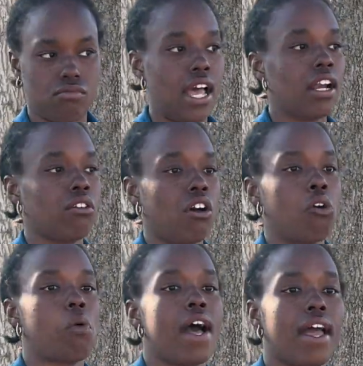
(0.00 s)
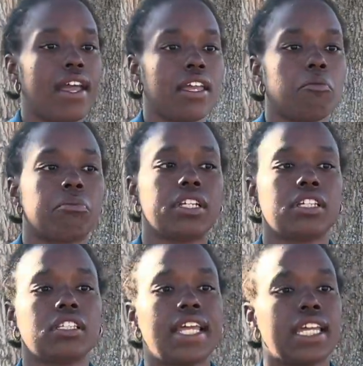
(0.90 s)
I don't know why, but
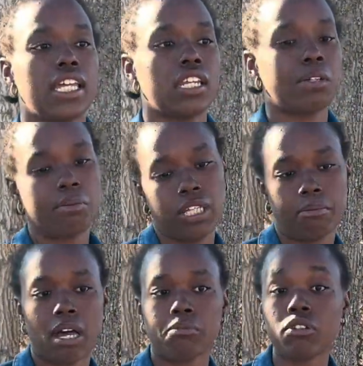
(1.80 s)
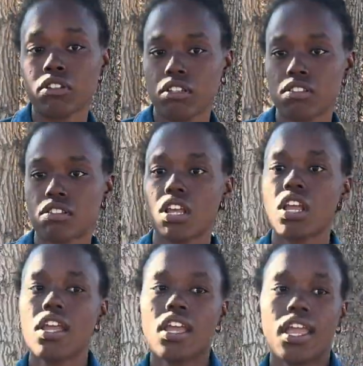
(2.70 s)
they end up being my bullies.
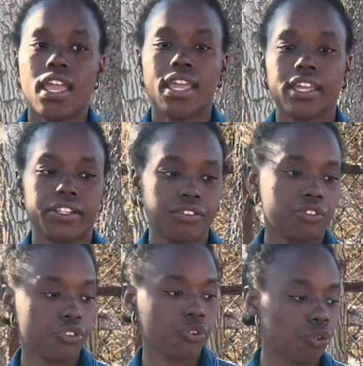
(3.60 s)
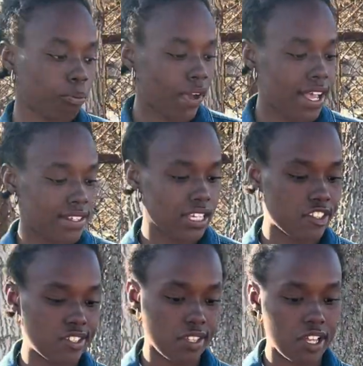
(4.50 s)
And through the
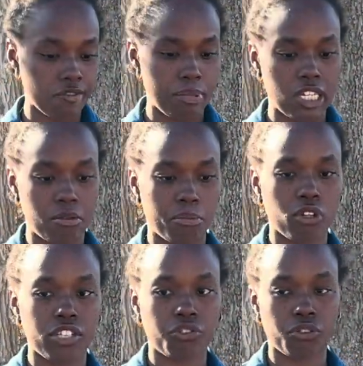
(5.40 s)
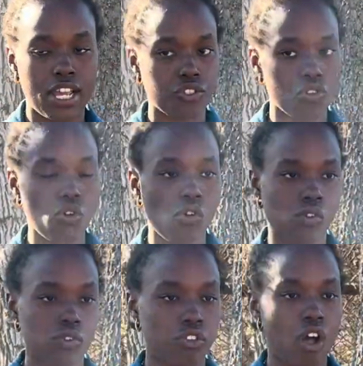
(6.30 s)
process of being bullied through that school
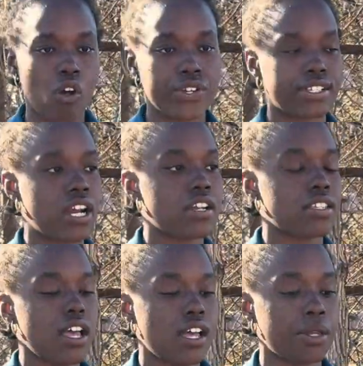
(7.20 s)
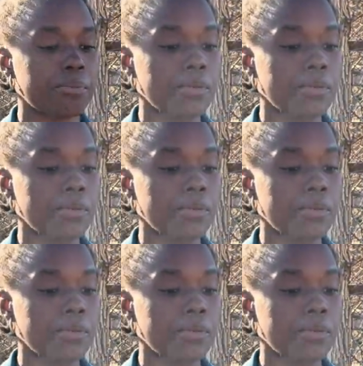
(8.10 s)
the whole entire time,